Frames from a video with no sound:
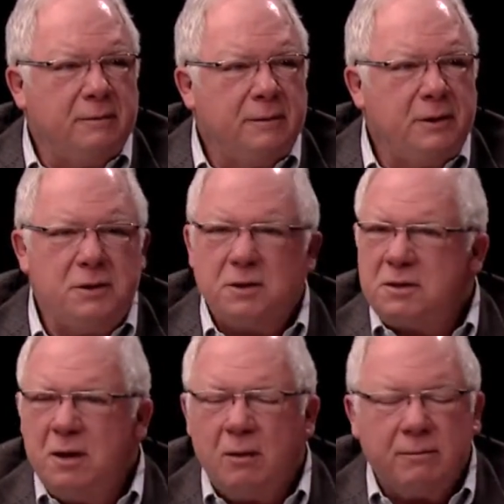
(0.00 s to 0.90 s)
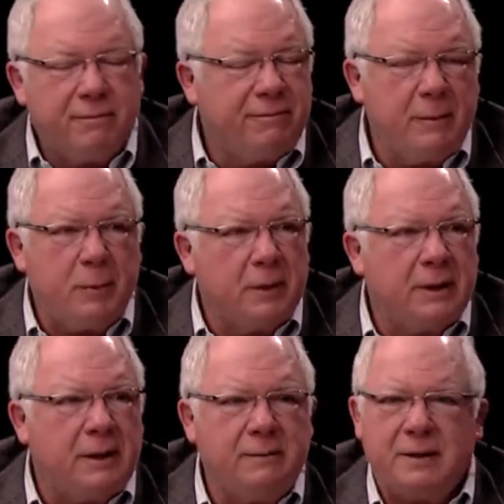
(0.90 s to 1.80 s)
You just don't
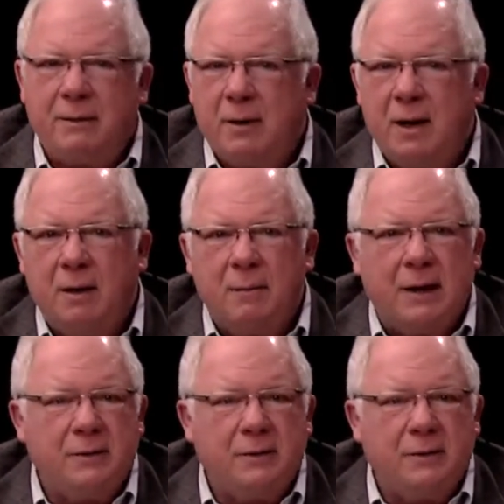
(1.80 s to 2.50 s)
flippantly say, well, my